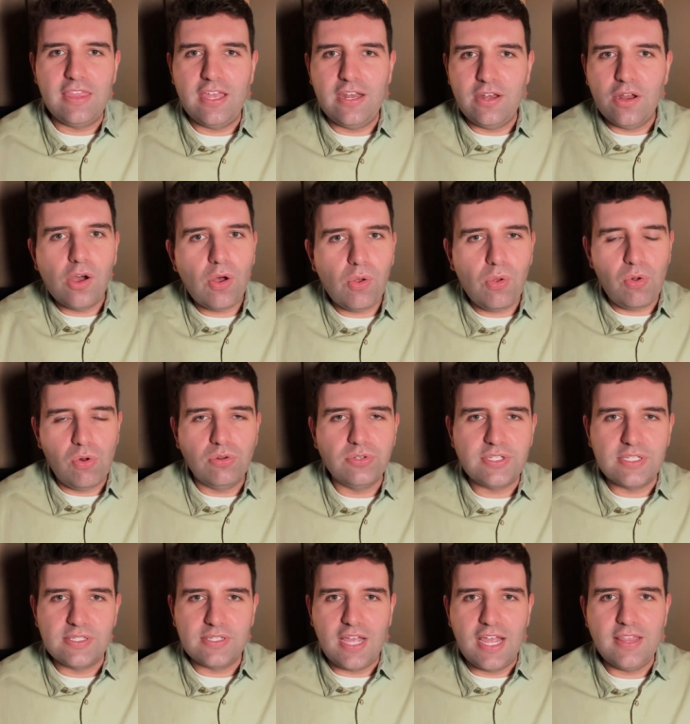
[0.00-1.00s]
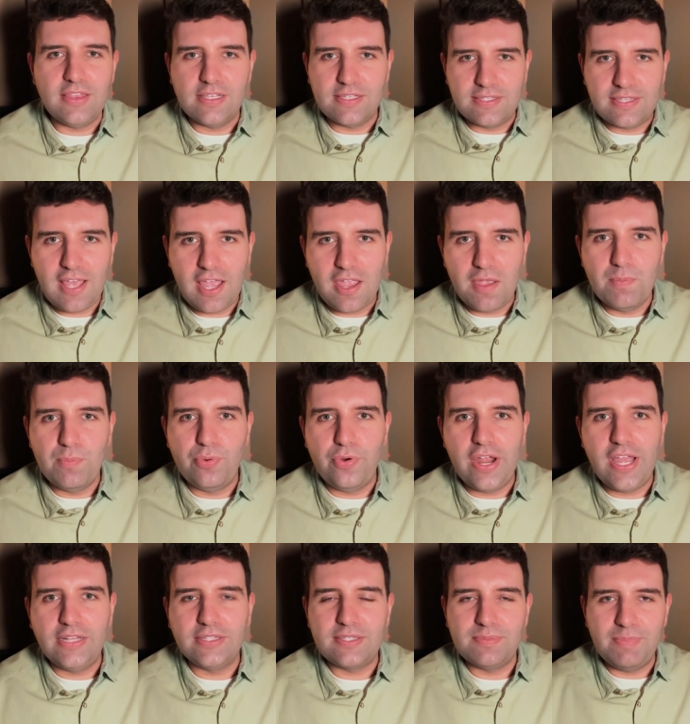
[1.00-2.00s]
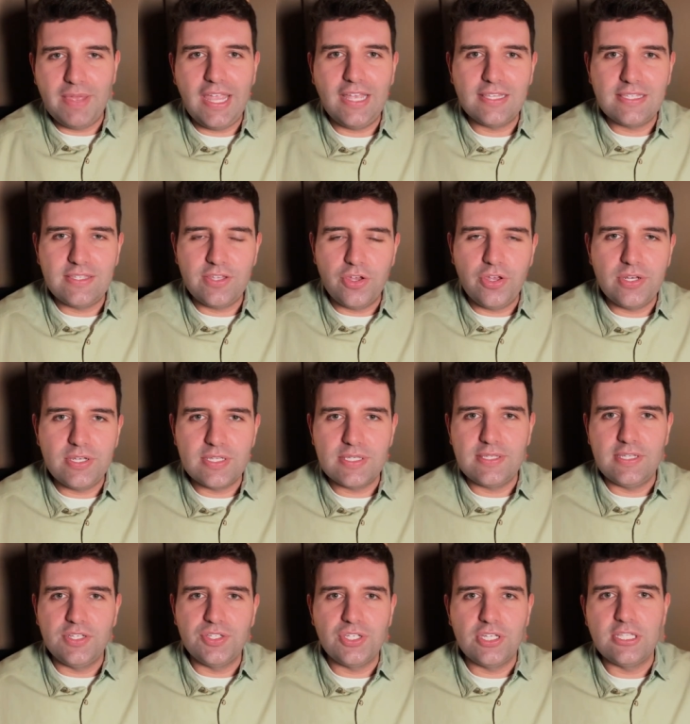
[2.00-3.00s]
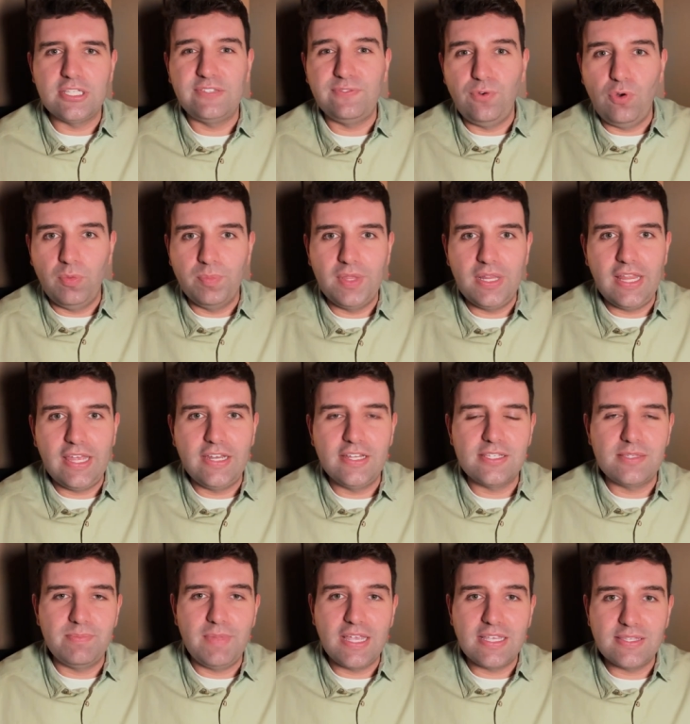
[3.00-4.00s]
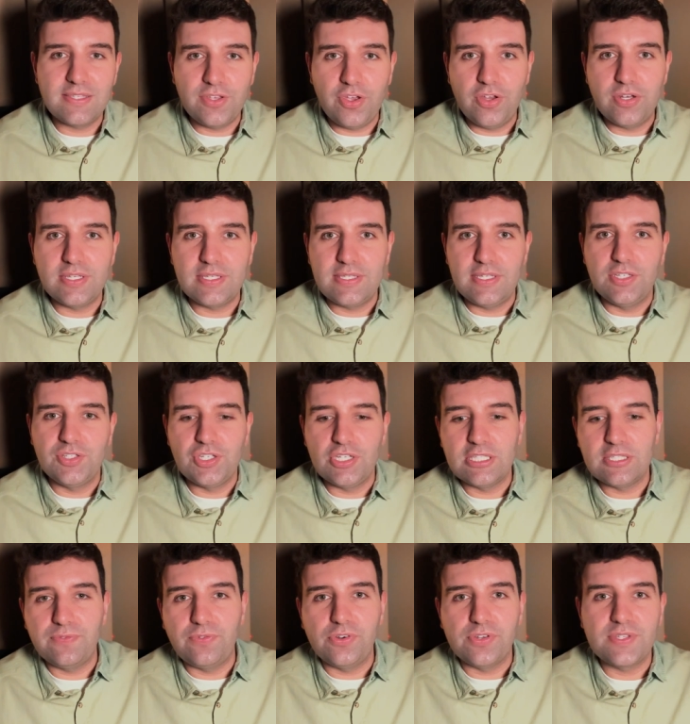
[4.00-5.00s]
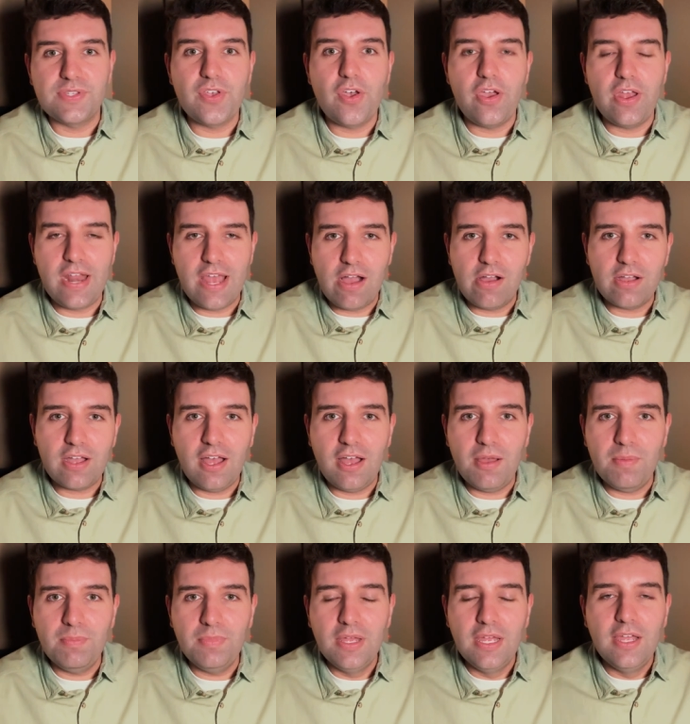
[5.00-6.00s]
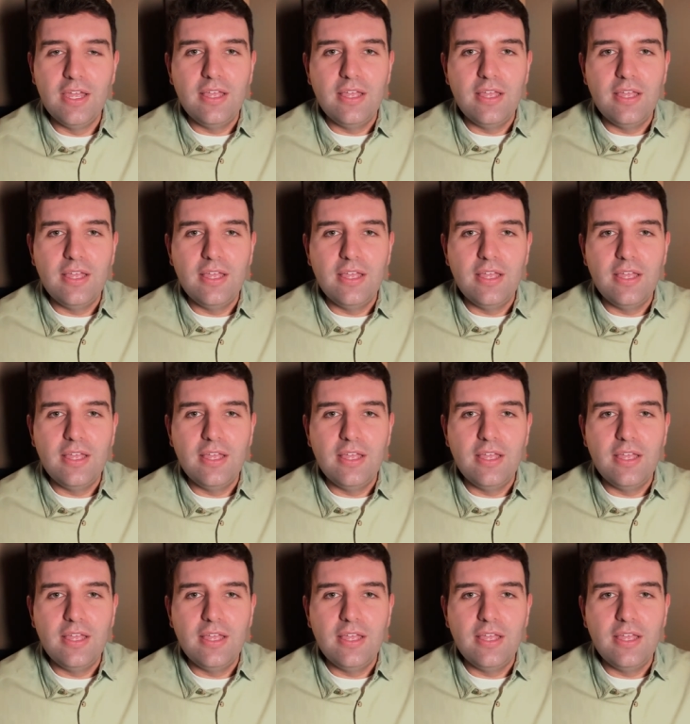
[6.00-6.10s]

They're not all designed the same. Brands make certain decisions, formulators make certain decisions for a certain outcome